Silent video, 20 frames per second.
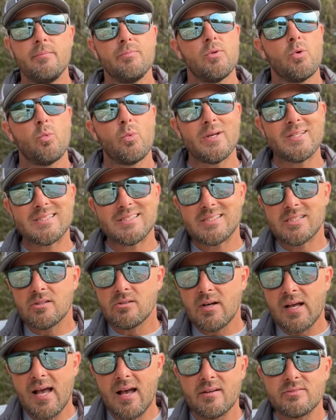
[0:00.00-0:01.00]
We still
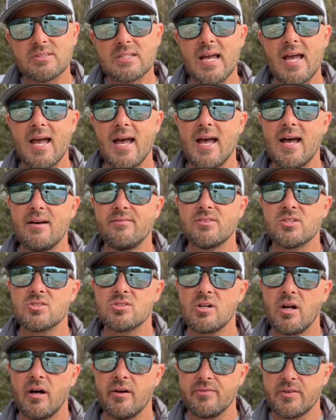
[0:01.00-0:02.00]
have to have
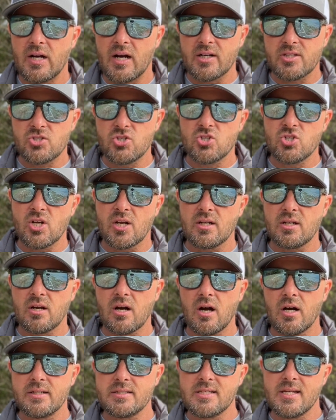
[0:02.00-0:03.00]
dissolved oxygen
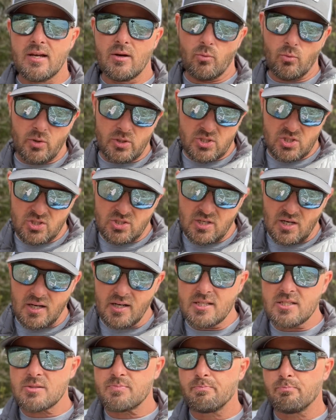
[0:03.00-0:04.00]
content, which
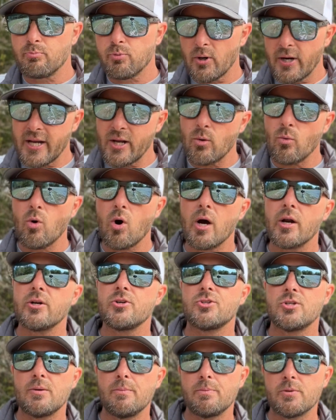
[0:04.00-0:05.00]
does bring water
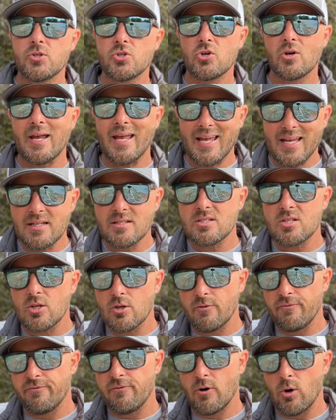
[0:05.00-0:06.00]
temperature into
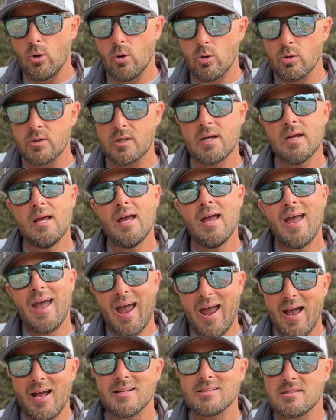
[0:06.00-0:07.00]
the fold
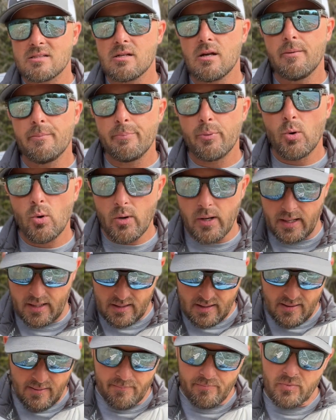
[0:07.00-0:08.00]
at some point.
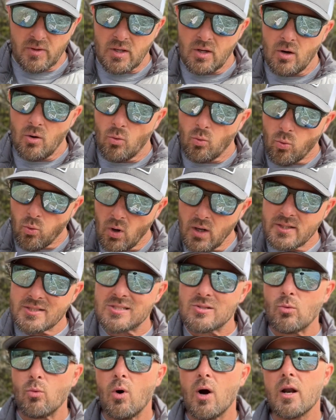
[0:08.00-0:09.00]
Once the
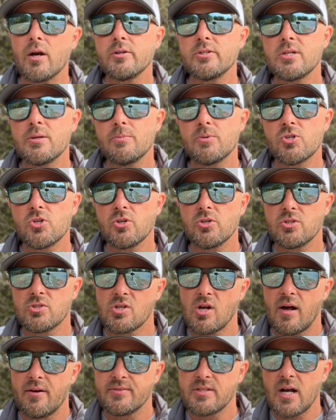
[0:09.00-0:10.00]
water temperature
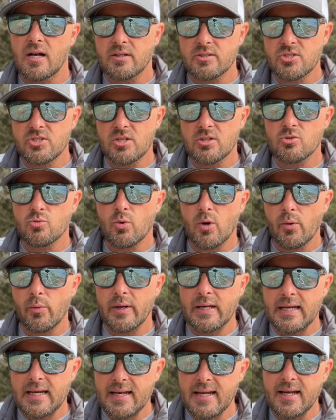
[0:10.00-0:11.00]
dissolves oxygen is where we
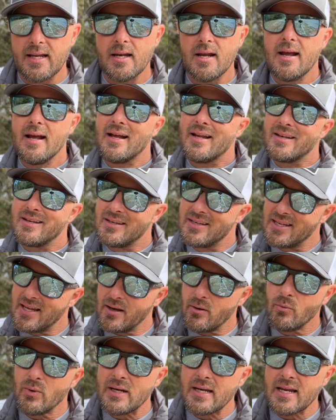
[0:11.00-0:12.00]
need it,
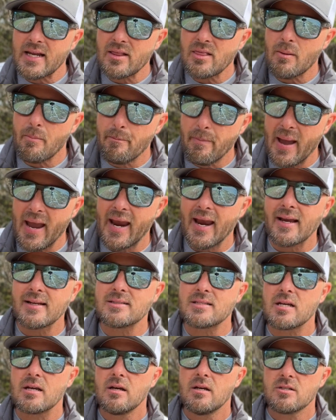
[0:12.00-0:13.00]
then we need the
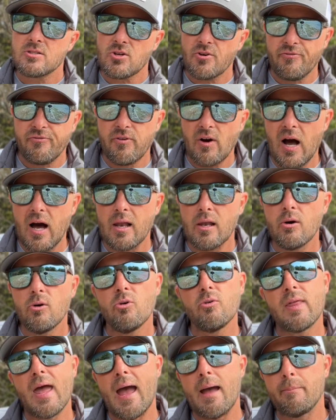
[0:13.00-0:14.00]
bait to follow
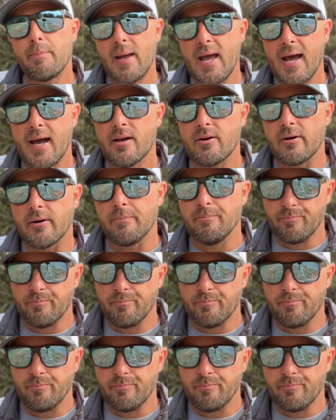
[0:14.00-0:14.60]
that pattern.